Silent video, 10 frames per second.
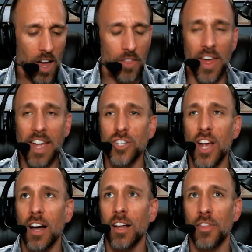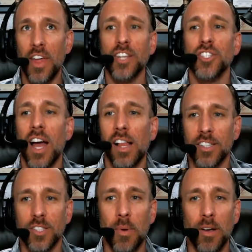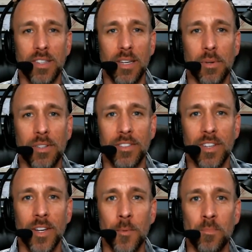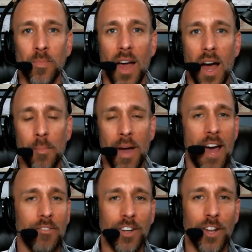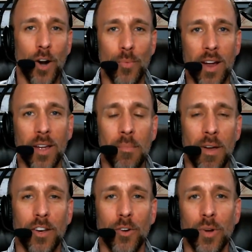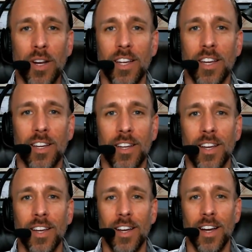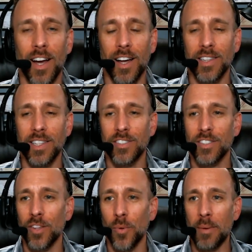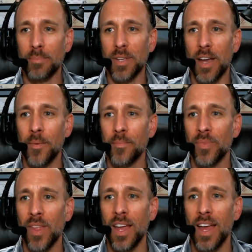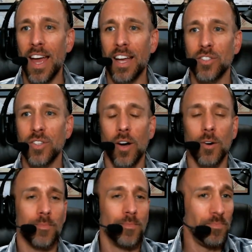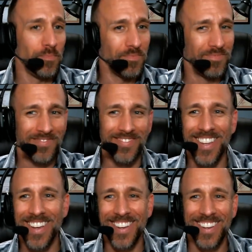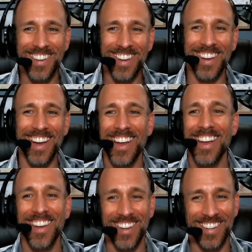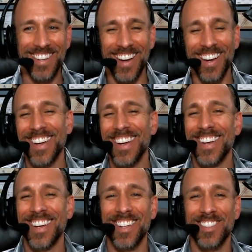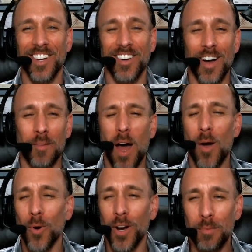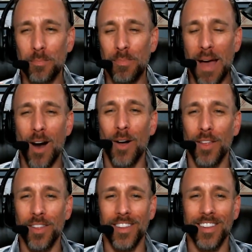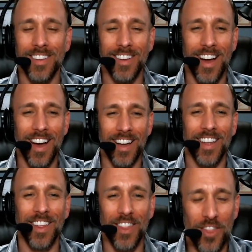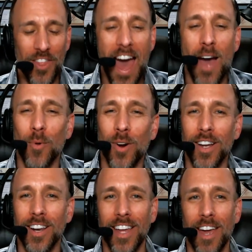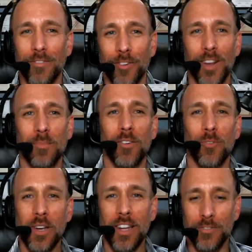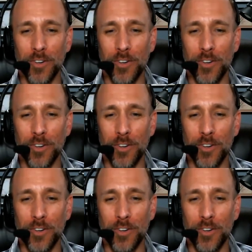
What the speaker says: They Shall Expel Demons. I have it in our recommended reading list on the website. And so, yeah, so I'm not worried about that. We're going to get freedom if we need